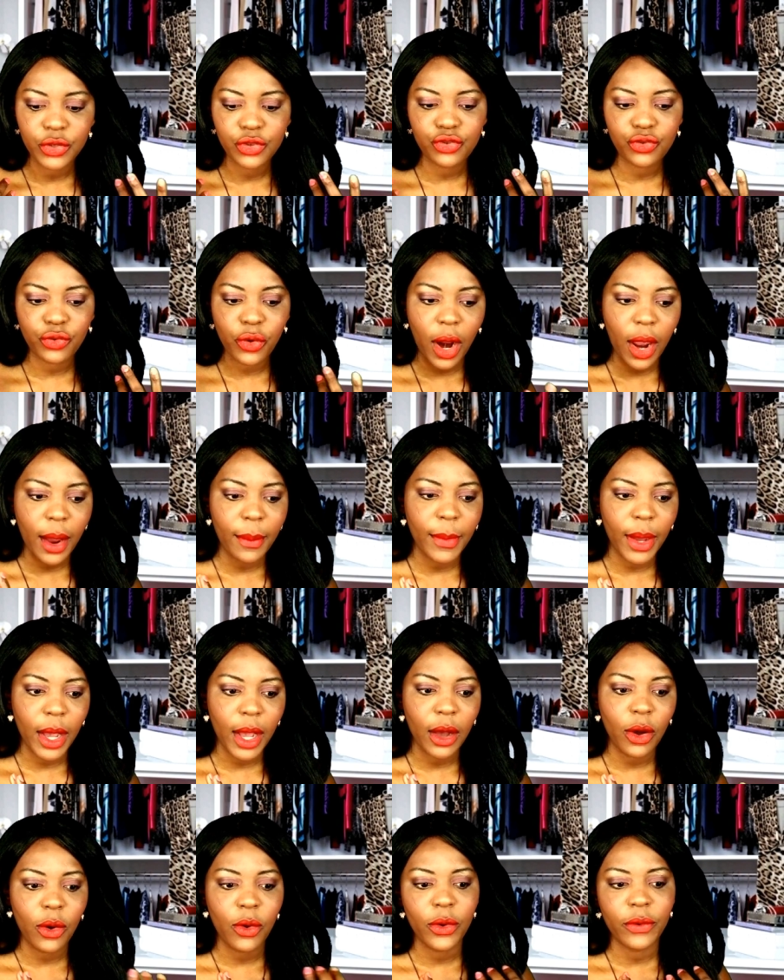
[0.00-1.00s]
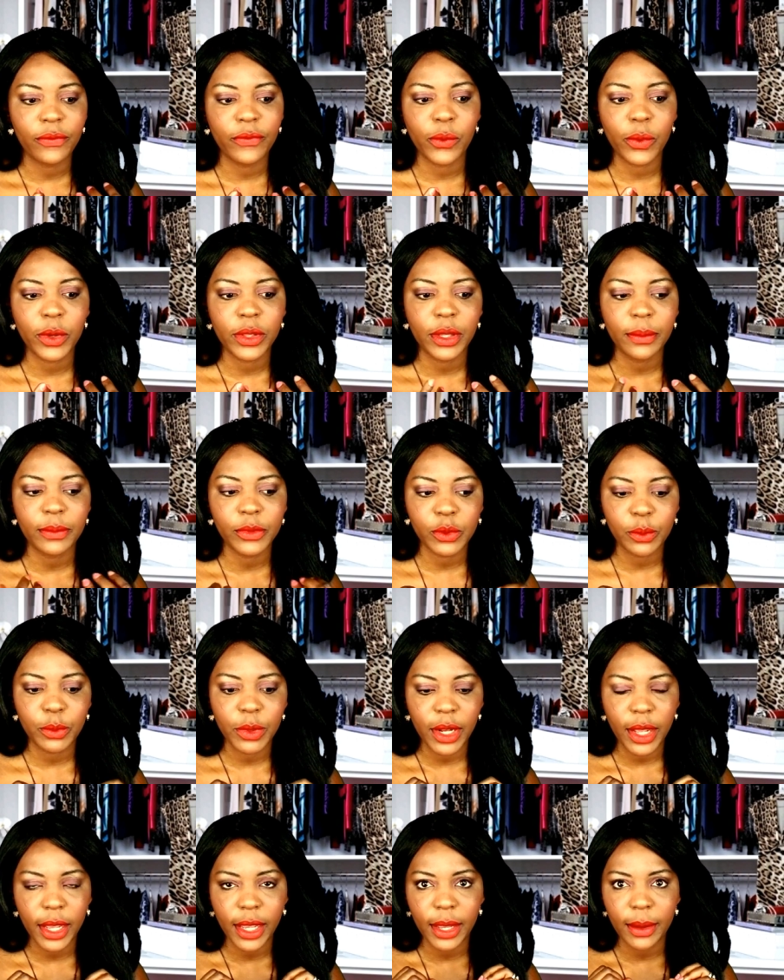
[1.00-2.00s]
drama or if you want them to be
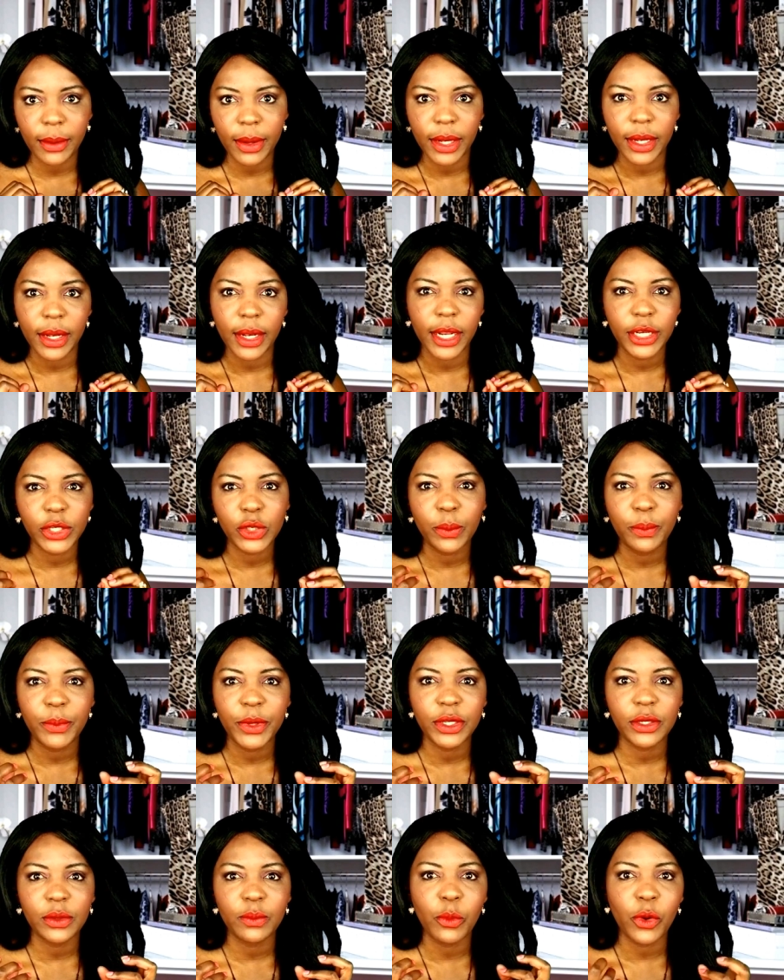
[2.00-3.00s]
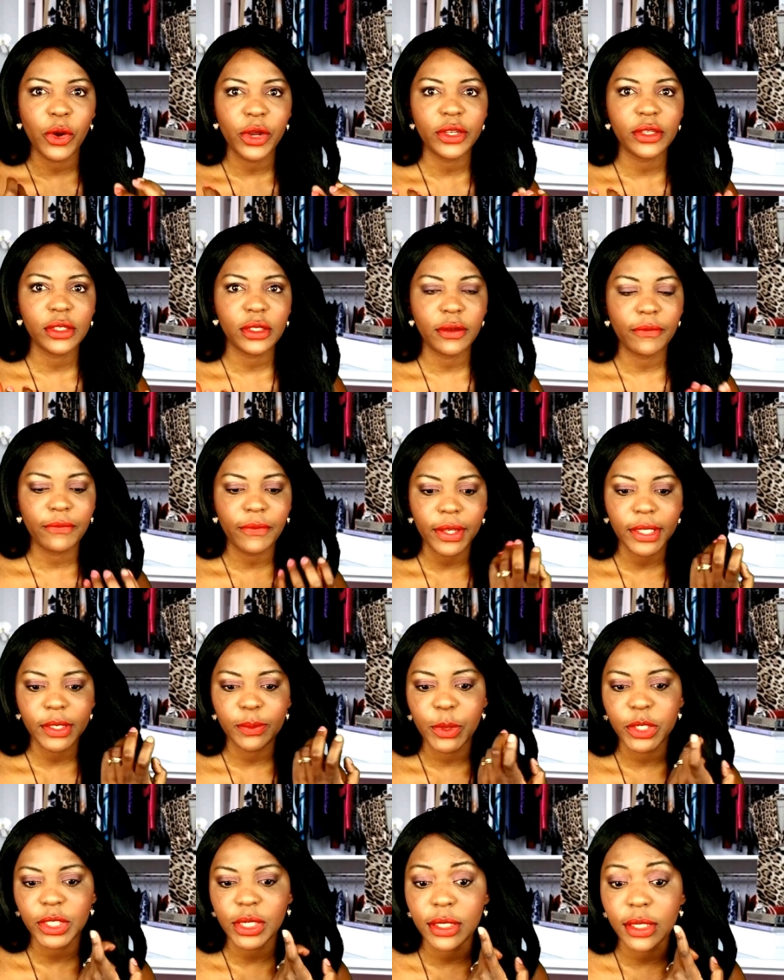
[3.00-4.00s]
like a little bit moist, if
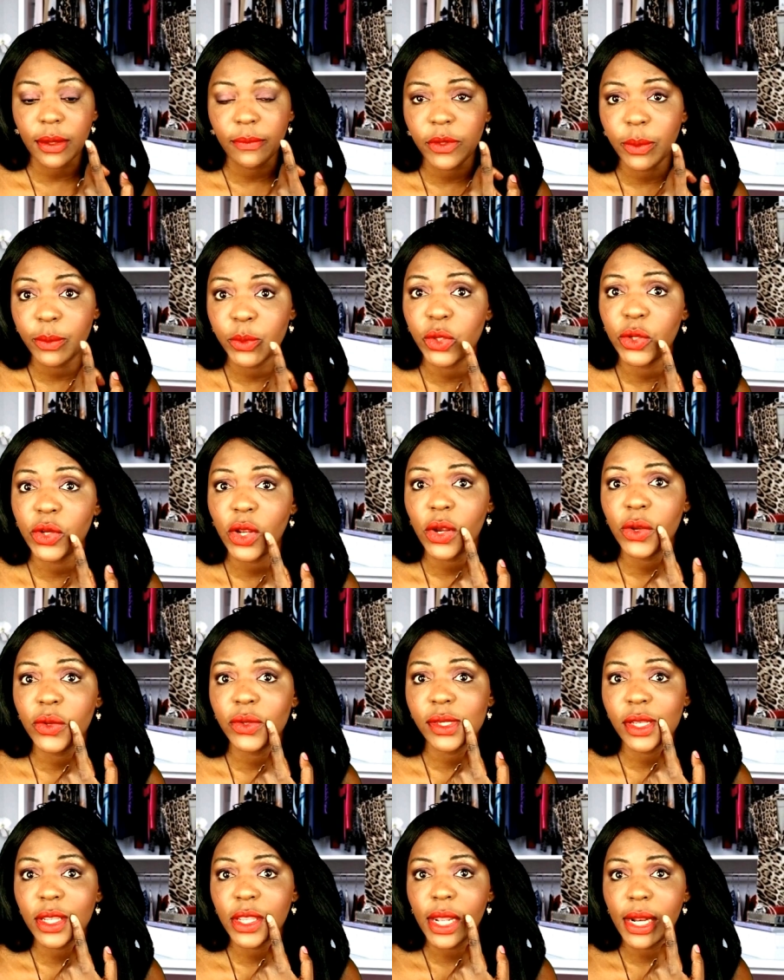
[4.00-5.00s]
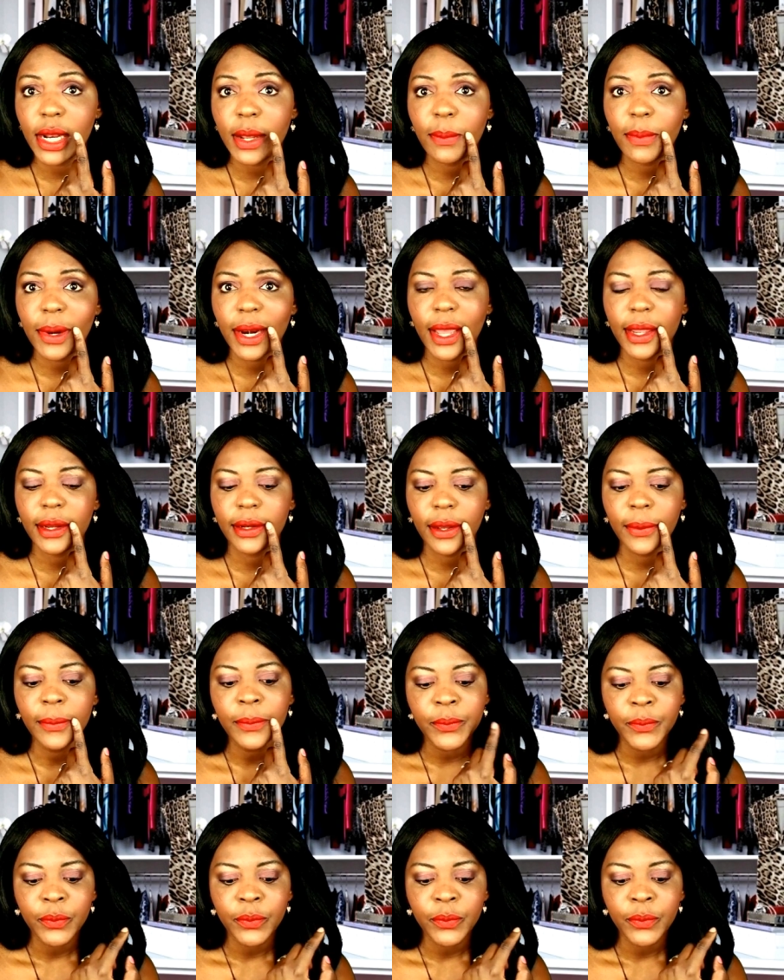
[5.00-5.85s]
especially sometimes when you're using your lip liner,